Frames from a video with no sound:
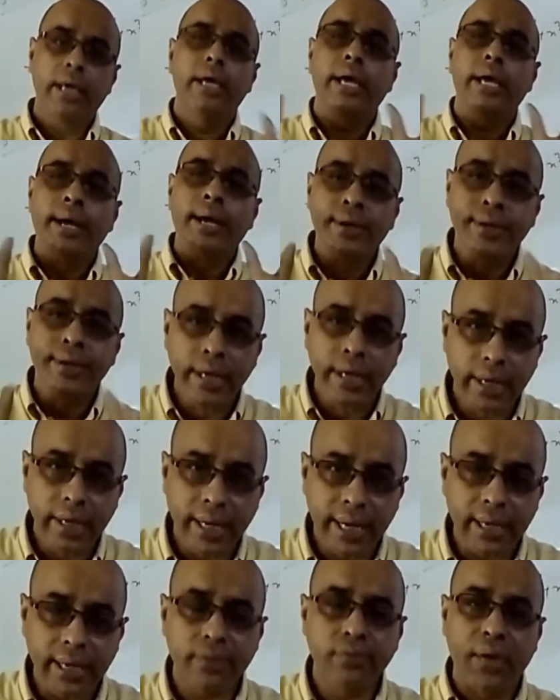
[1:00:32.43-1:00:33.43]

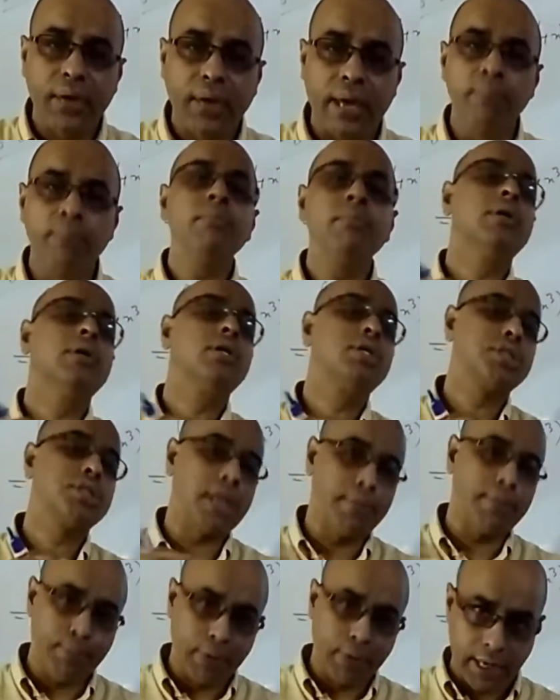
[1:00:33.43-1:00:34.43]
integrate them
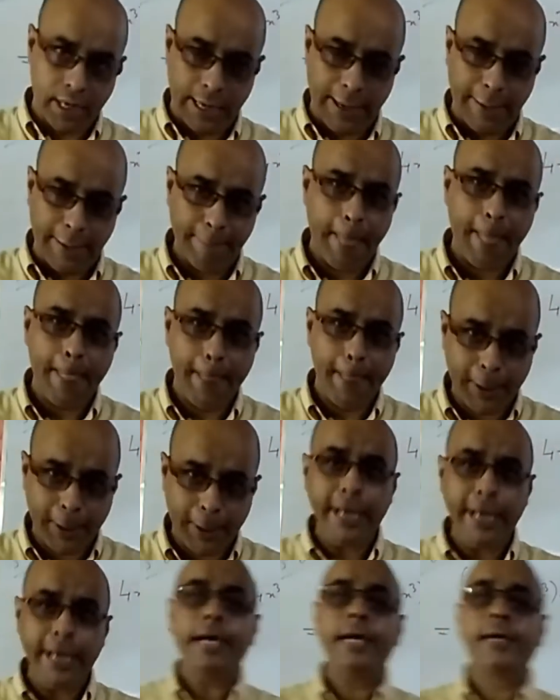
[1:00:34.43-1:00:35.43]
separately.
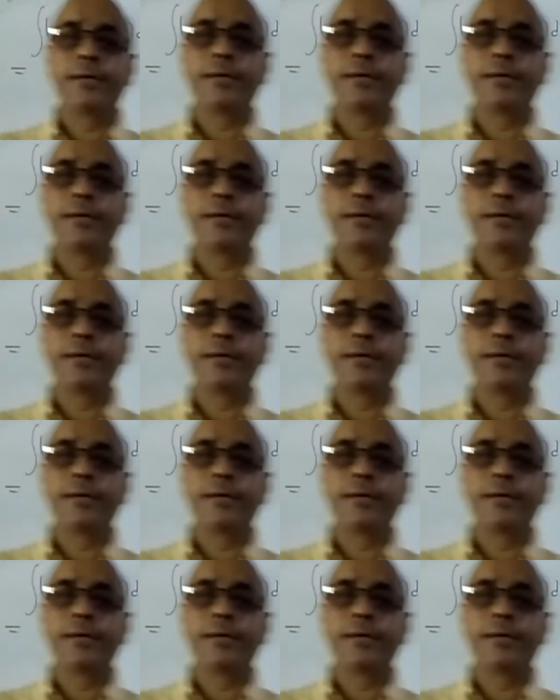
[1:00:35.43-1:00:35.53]
Okay,